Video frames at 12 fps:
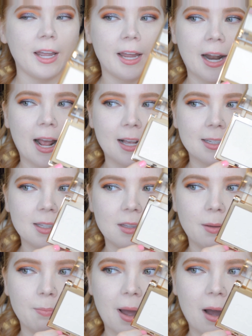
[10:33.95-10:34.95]
It has
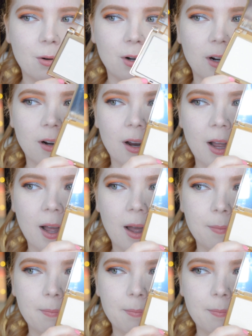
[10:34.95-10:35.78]
the powder, a